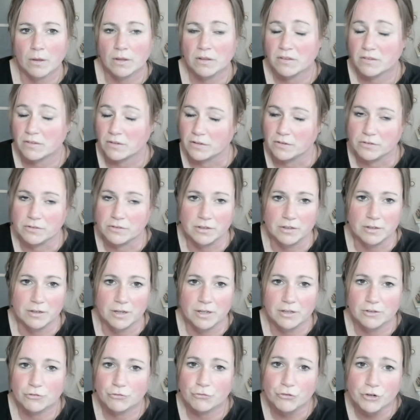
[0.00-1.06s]
It's easy.
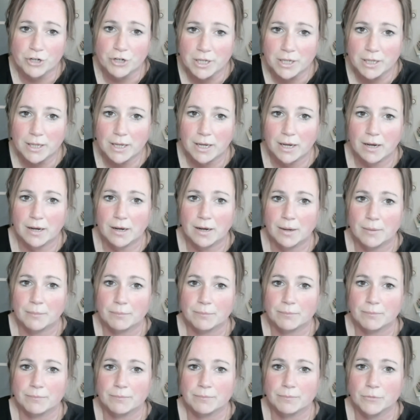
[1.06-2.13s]
It's free.
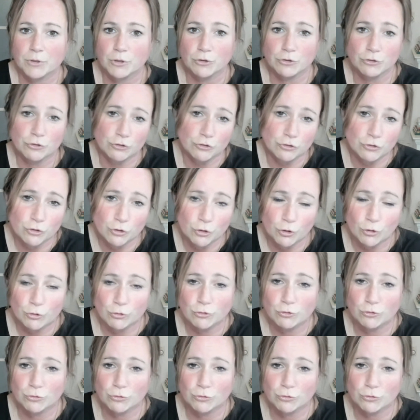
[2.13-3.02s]
You just go